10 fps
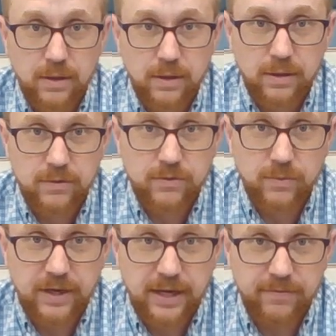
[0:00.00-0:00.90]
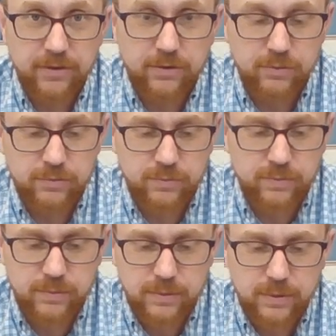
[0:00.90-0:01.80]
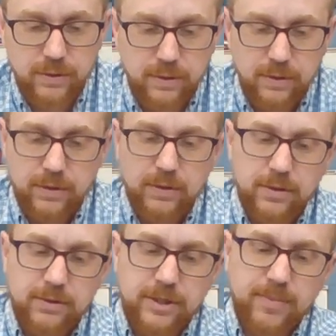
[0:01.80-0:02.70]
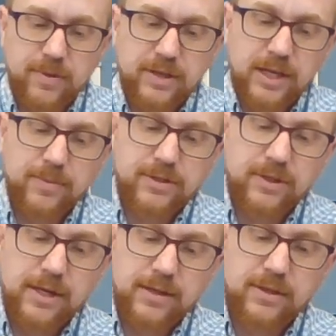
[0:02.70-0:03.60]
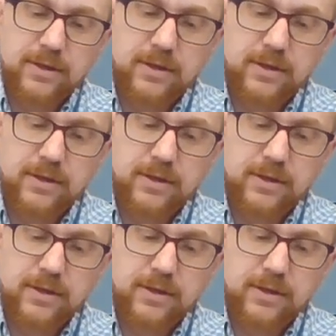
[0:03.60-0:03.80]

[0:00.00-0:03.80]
So we have the two separate cables connected.